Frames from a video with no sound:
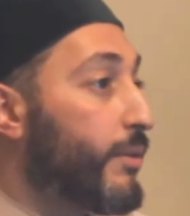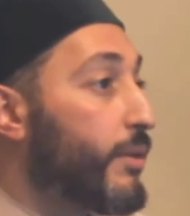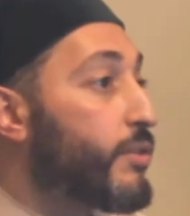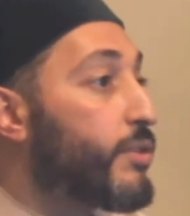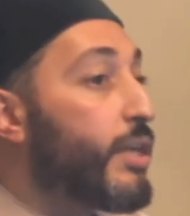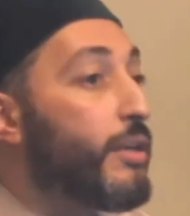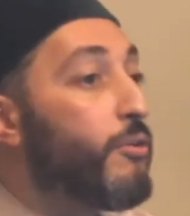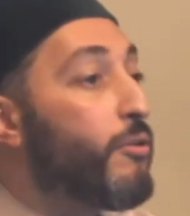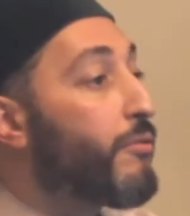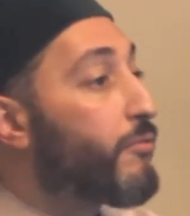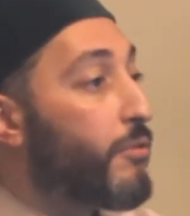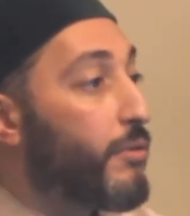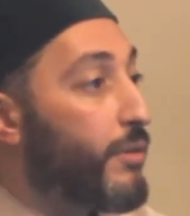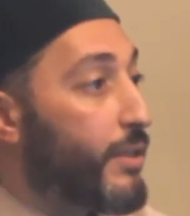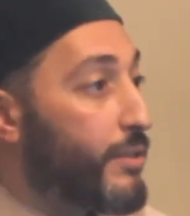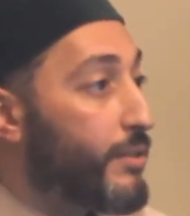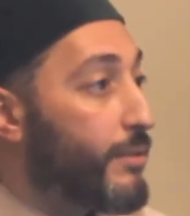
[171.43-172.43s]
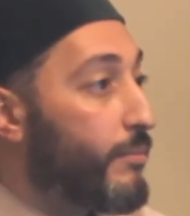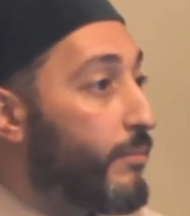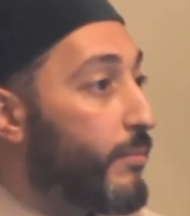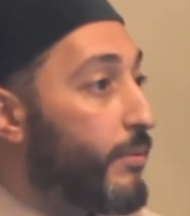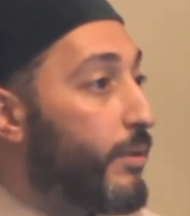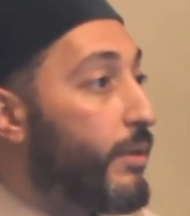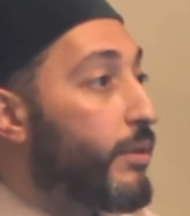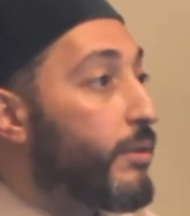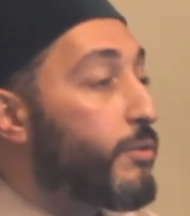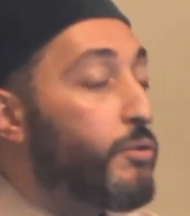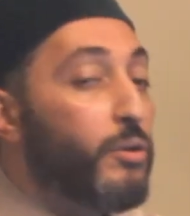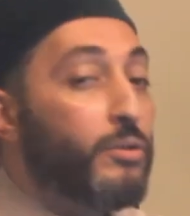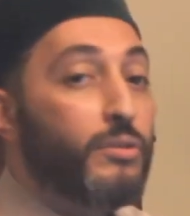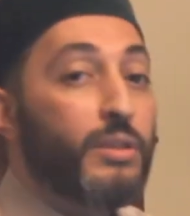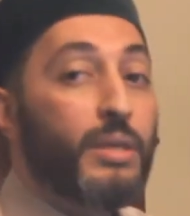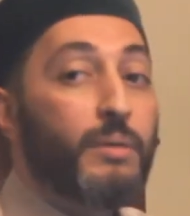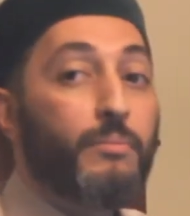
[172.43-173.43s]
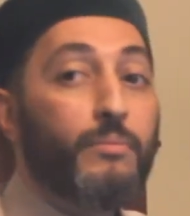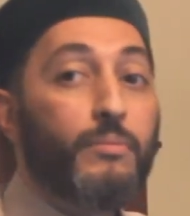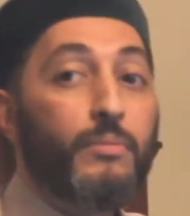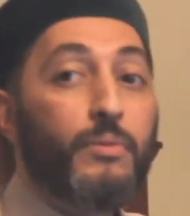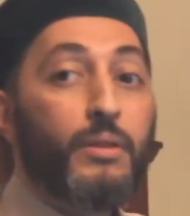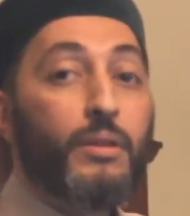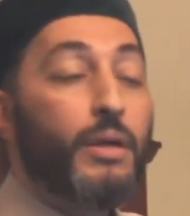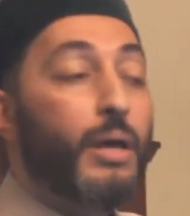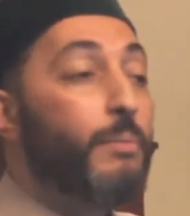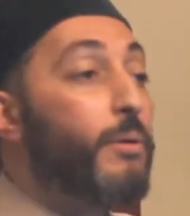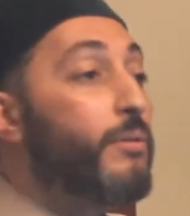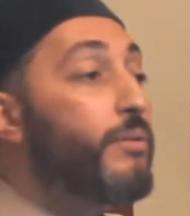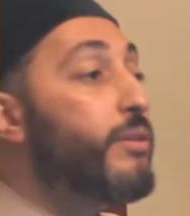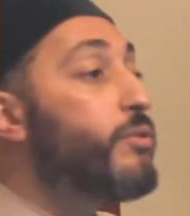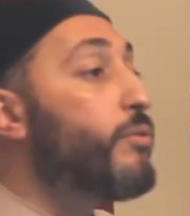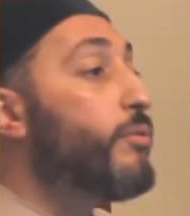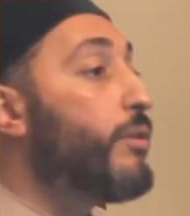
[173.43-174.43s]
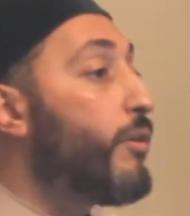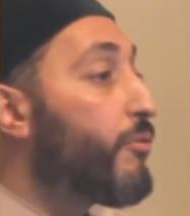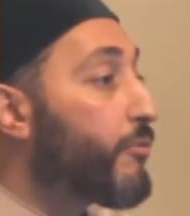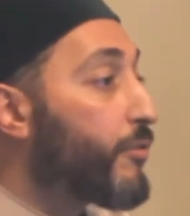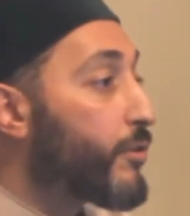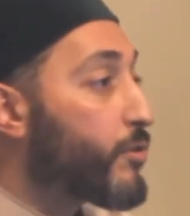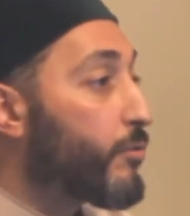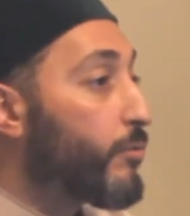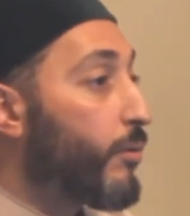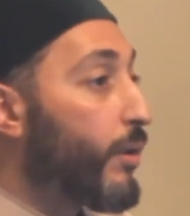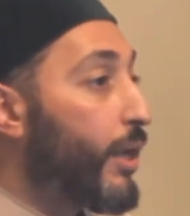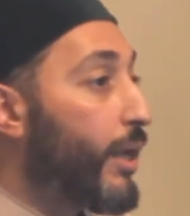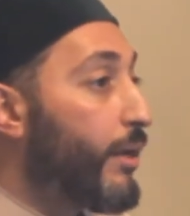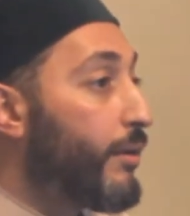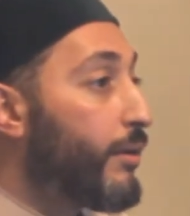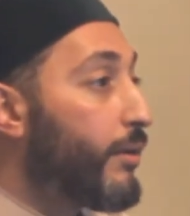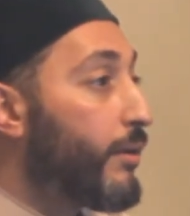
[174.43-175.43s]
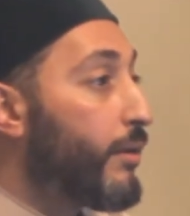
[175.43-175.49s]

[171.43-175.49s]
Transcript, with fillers: Say no for this. Talk to them about the sunnah of Rasulullah